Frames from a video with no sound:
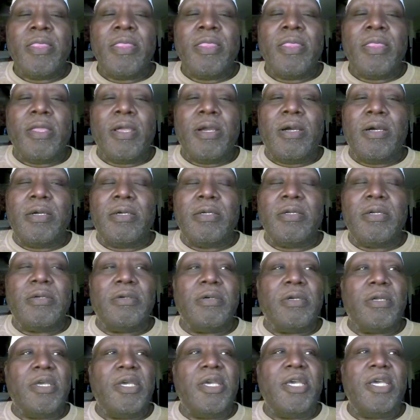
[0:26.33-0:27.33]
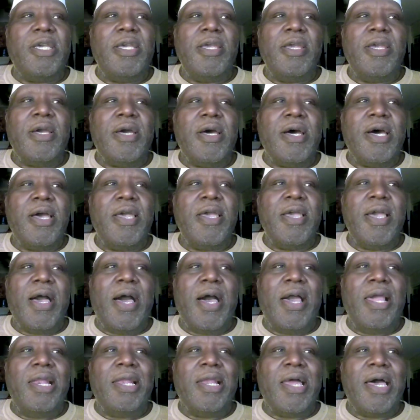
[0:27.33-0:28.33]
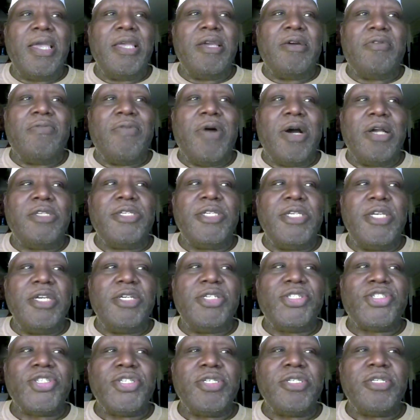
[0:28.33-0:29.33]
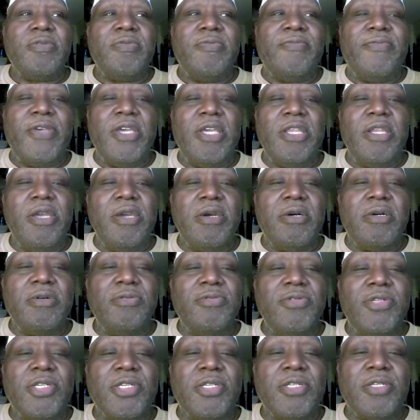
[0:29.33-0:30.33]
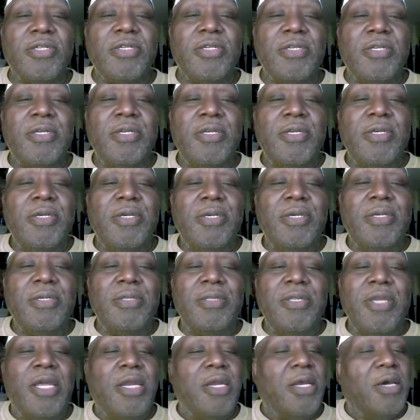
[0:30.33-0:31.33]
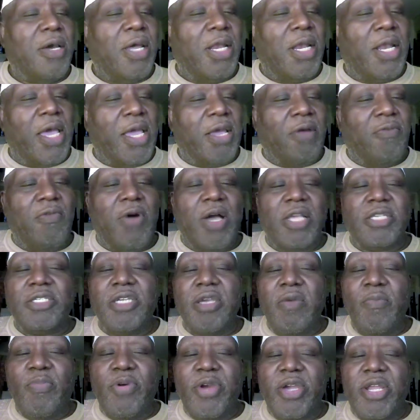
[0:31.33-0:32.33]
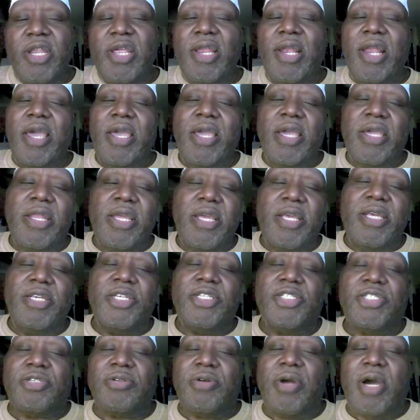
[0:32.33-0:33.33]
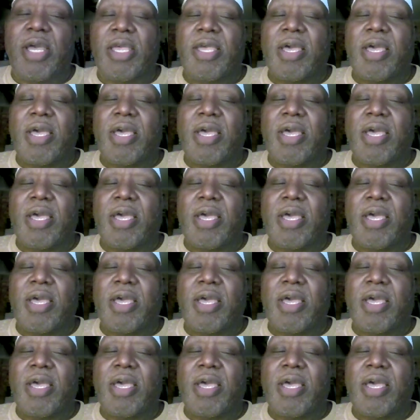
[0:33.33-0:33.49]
Okay, I like watching certain videos. You know, I like watching pretty ladies try on